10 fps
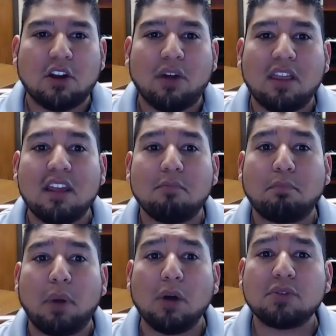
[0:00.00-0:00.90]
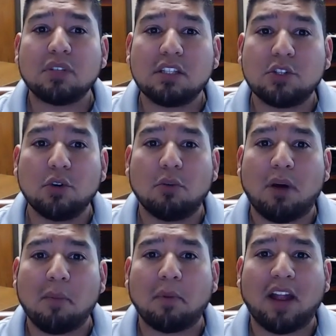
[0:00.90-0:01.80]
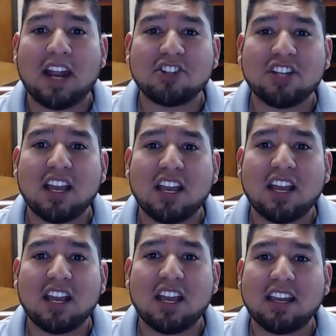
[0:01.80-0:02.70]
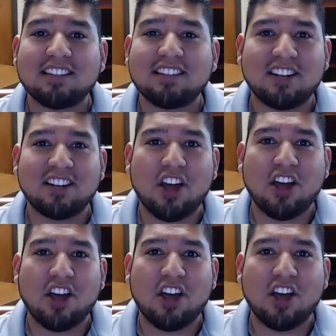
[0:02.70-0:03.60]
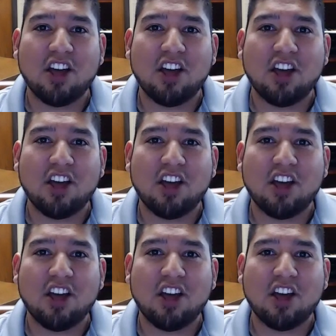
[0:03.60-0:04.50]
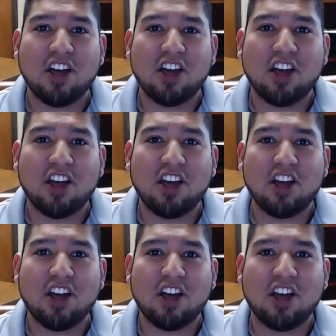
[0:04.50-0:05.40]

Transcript: And then posting to a popular hashtag is another great way to get traffic to your website.